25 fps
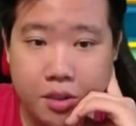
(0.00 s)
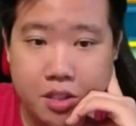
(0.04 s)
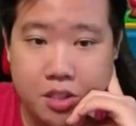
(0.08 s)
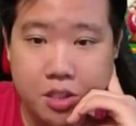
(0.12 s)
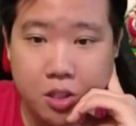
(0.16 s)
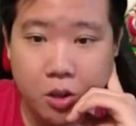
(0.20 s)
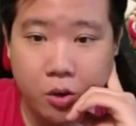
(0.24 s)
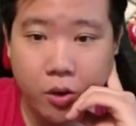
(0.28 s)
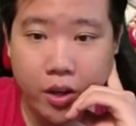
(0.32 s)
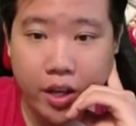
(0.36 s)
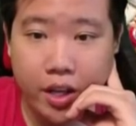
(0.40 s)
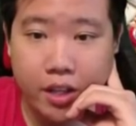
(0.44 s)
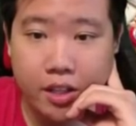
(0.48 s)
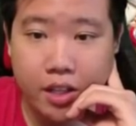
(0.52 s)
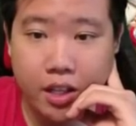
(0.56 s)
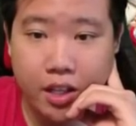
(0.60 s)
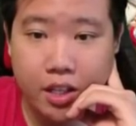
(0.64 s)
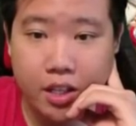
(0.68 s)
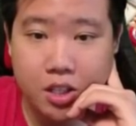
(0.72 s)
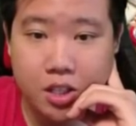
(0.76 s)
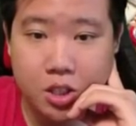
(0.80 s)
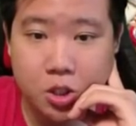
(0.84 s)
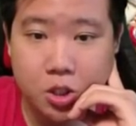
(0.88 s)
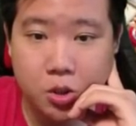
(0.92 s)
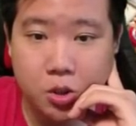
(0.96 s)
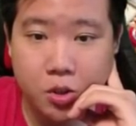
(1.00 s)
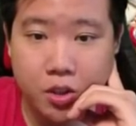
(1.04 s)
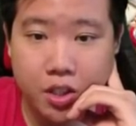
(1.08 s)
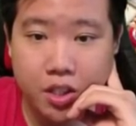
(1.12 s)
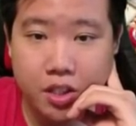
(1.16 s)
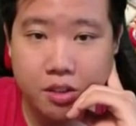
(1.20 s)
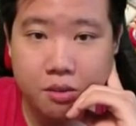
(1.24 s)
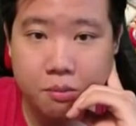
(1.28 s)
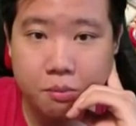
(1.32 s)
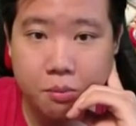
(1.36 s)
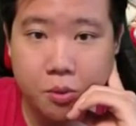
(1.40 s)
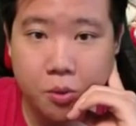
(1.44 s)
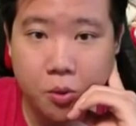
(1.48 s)
go ahead and
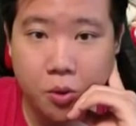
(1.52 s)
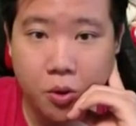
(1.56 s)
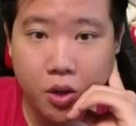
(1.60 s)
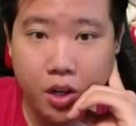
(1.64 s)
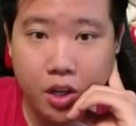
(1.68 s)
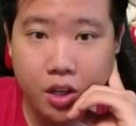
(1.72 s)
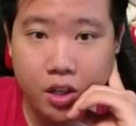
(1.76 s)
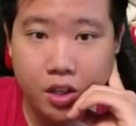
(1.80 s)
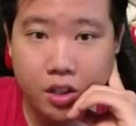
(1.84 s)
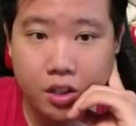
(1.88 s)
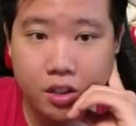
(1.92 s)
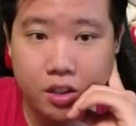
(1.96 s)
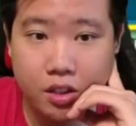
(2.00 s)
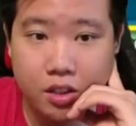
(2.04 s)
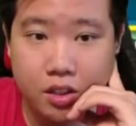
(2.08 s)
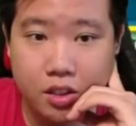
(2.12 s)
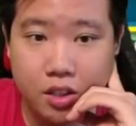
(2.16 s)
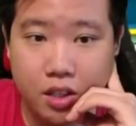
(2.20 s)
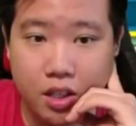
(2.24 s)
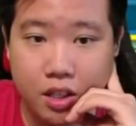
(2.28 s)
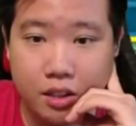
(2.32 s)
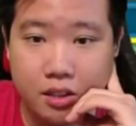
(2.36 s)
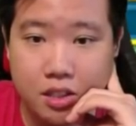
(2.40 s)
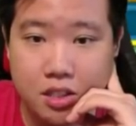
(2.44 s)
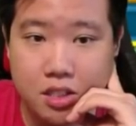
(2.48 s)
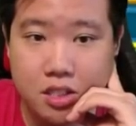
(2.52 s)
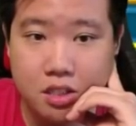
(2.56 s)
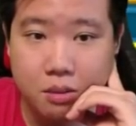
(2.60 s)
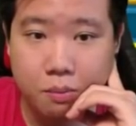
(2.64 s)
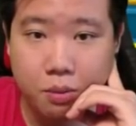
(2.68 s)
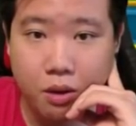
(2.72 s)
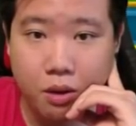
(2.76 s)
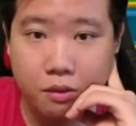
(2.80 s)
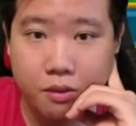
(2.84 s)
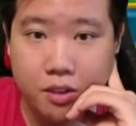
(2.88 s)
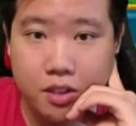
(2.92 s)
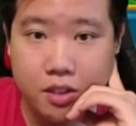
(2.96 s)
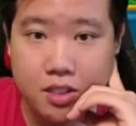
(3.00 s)
train more. This is the
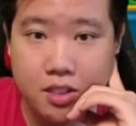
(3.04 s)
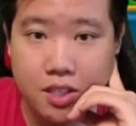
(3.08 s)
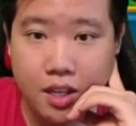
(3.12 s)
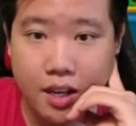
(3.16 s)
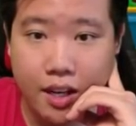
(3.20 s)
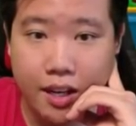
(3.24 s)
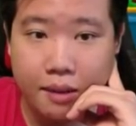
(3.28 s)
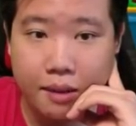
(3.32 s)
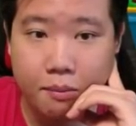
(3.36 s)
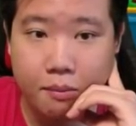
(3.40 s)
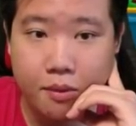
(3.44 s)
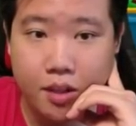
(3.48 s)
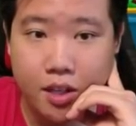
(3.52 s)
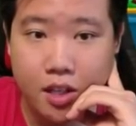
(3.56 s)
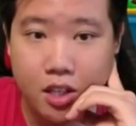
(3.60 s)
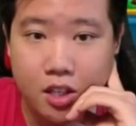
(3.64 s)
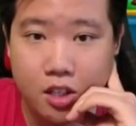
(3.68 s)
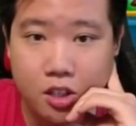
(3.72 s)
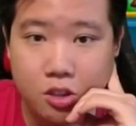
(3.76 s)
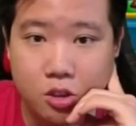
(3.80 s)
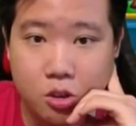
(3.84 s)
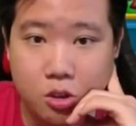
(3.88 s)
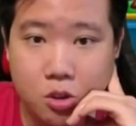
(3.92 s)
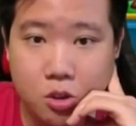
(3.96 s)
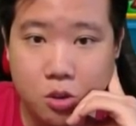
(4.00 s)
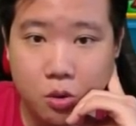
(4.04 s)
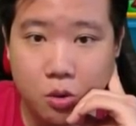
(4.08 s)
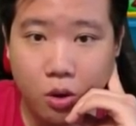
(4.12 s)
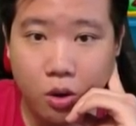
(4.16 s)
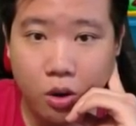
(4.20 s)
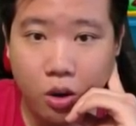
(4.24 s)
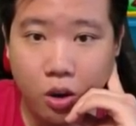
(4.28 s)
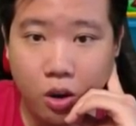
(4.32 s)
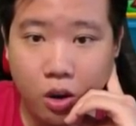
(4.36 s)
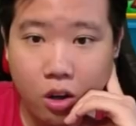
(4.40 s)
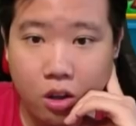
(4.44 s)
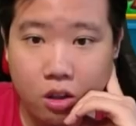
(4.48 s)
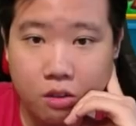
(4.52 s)
perfect time to do
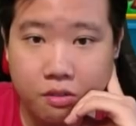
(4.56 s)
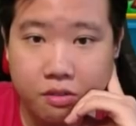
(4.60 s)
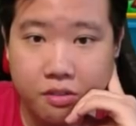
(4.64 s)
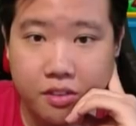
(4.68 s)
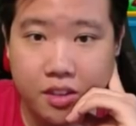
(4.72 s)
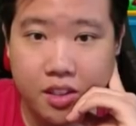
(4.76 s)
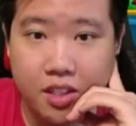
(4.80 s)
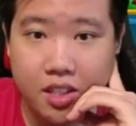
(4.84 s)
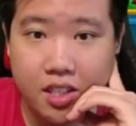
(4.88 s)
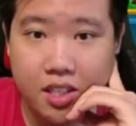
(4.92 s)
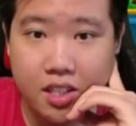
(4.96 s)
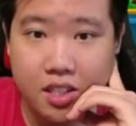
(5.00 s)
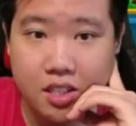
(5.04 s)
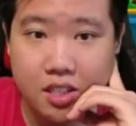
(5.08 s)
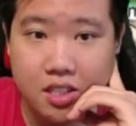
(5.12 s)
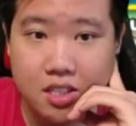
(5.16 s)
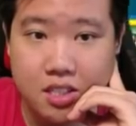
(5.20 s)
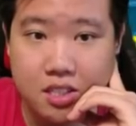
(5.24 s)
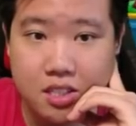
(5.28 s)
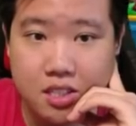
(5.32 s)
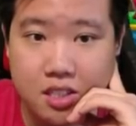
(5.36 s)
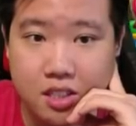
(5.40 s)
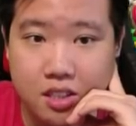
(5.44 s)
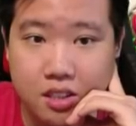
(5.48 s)
all of this.